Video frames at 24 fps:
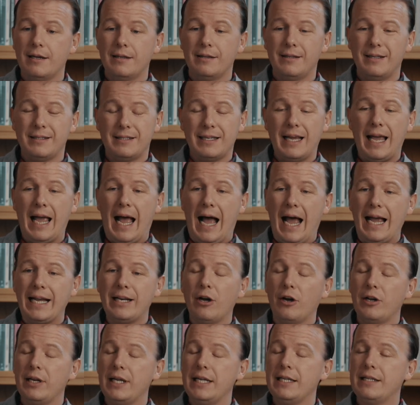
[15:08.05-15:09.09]
to say, I
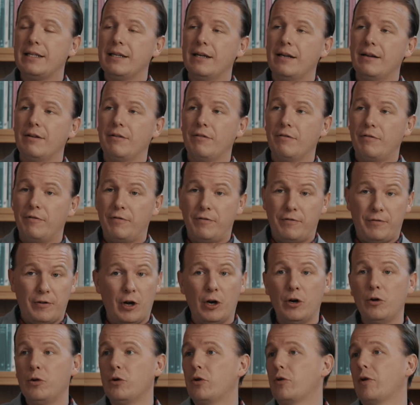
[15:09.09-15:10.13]
now need to
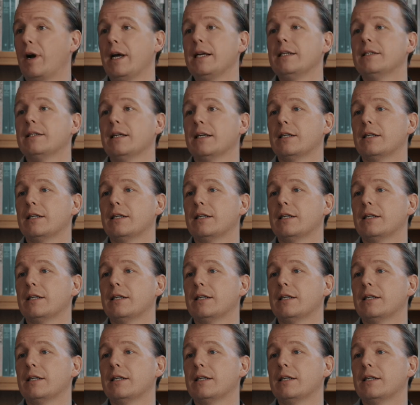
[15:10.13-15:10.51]
follow Christ